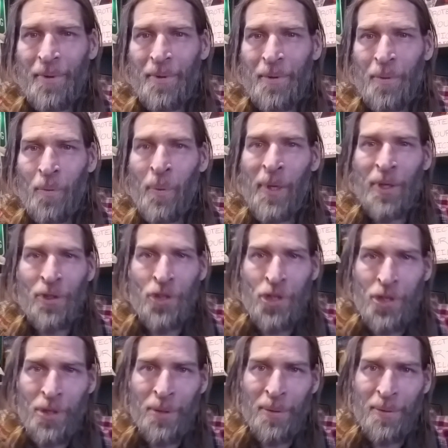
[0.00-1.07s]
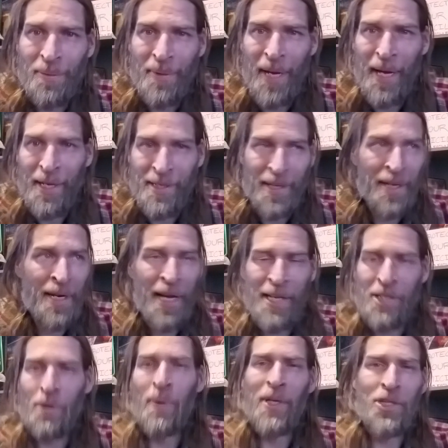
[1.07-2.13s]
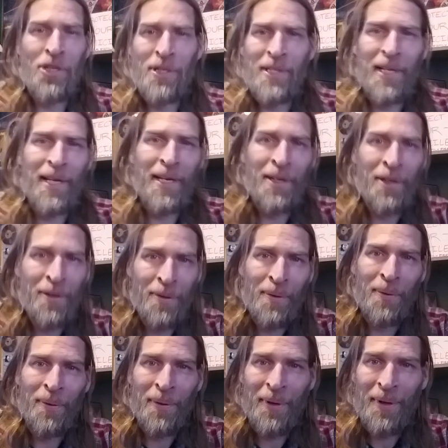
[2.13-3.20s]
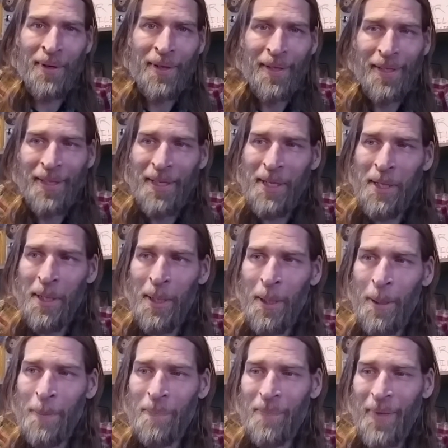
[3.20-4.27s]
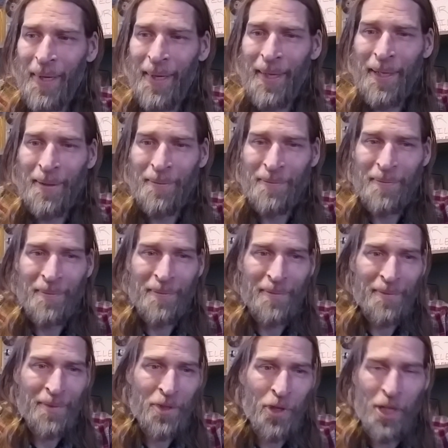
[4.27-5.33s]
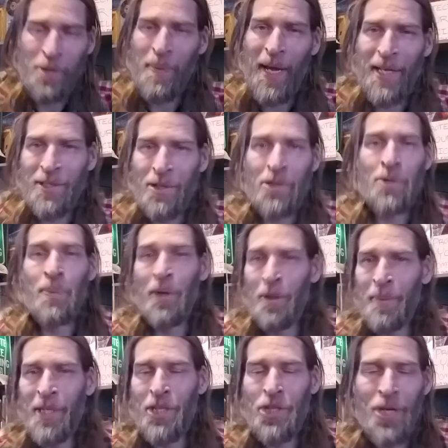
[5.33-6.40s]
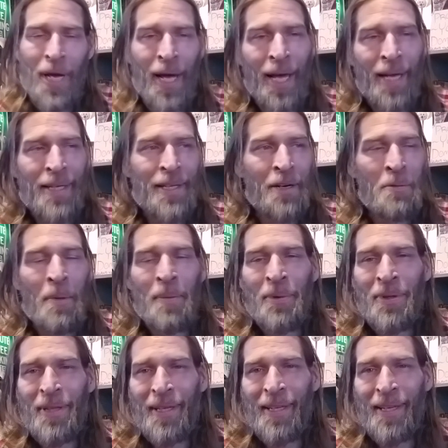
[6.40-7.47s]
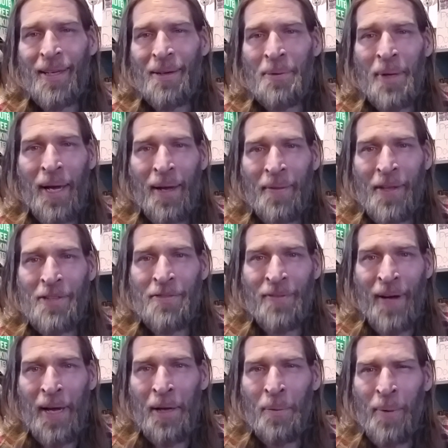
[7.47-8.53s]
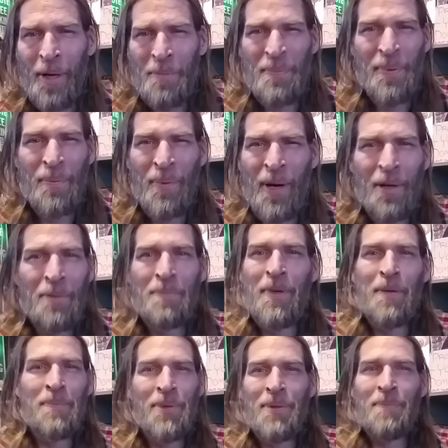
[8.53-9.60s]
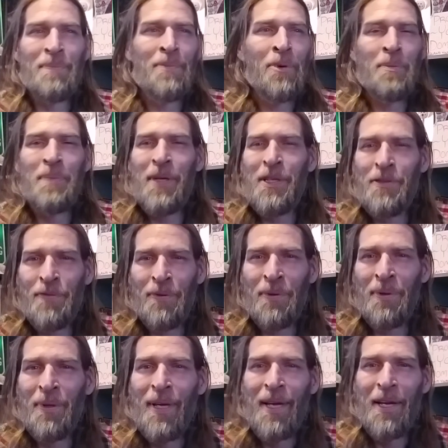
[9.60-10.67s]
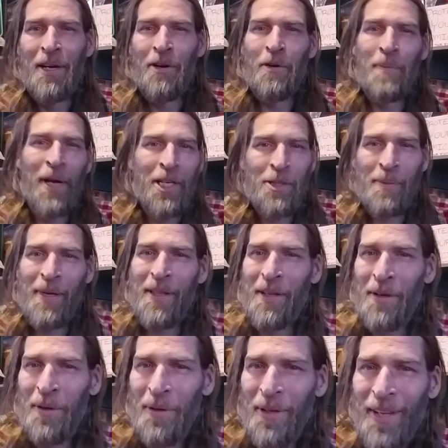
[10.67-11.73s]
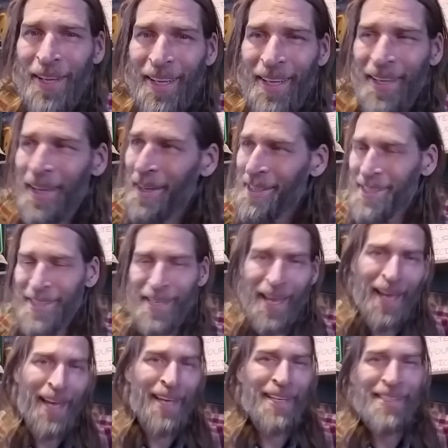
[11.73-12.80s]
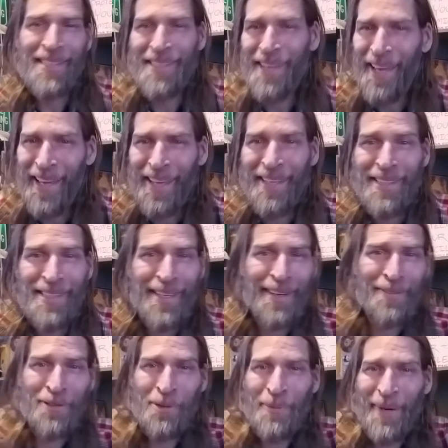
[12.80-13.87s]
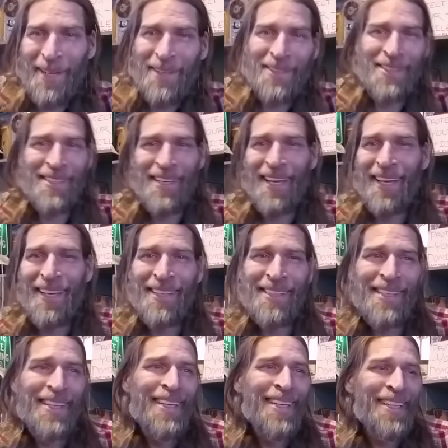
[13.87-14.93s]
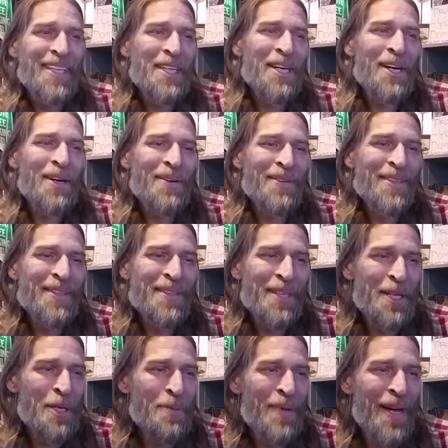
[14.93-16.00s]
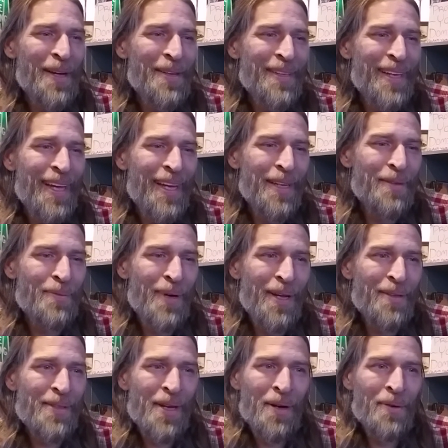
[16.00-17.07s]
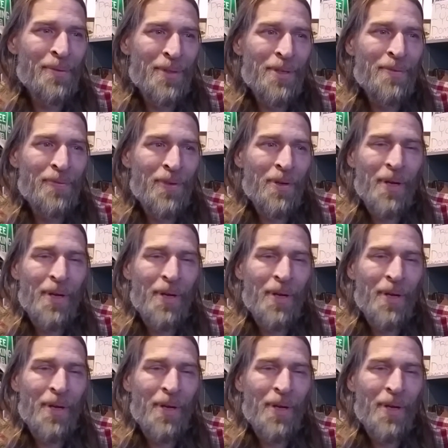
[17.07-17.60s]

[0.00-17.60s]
we'll shoot and ask questions later, or, you know, trespassers will be shot. And I remember thinking, oh God, that's vile. Why aren't people more peaceful? It reminds me of the old signs, signs everywhere, signs, you know, and you think about like, well, no, if you get